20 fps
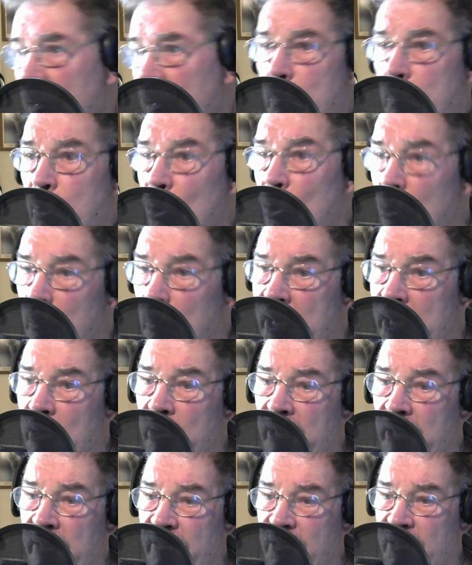
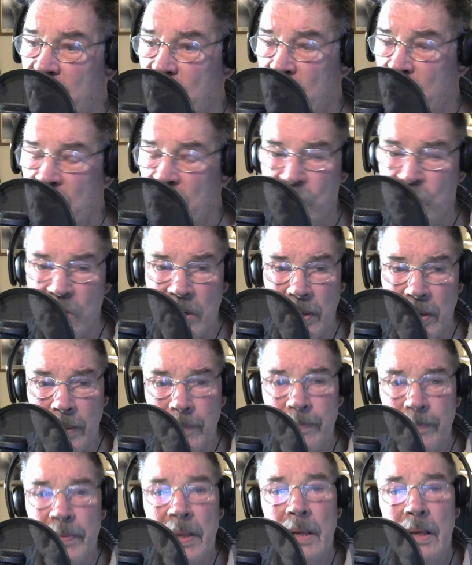pulmonary
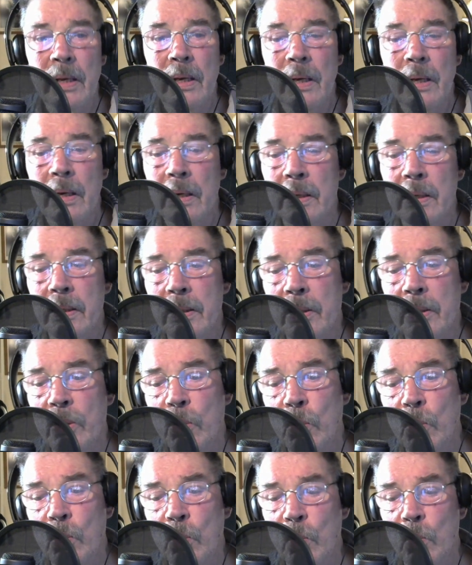physician,
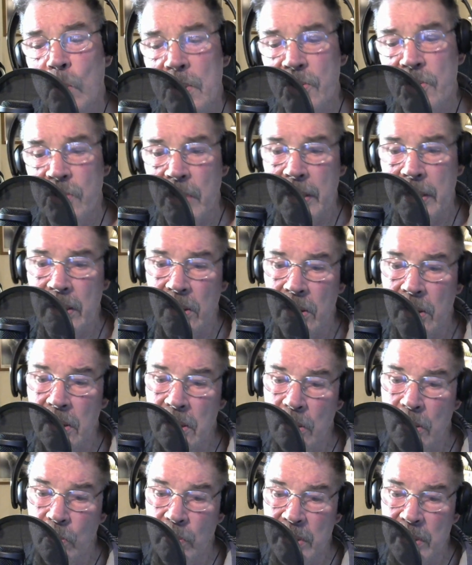who was a
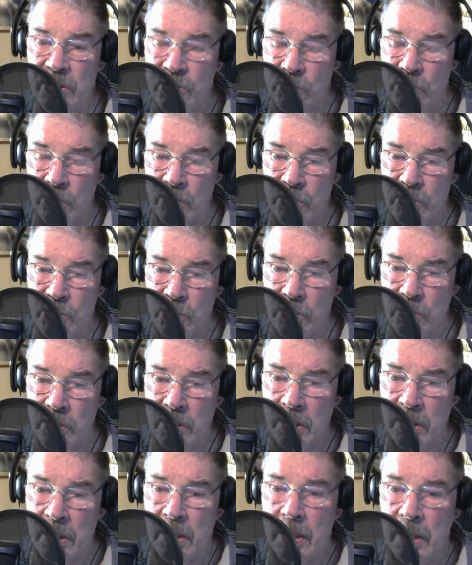lung researcher,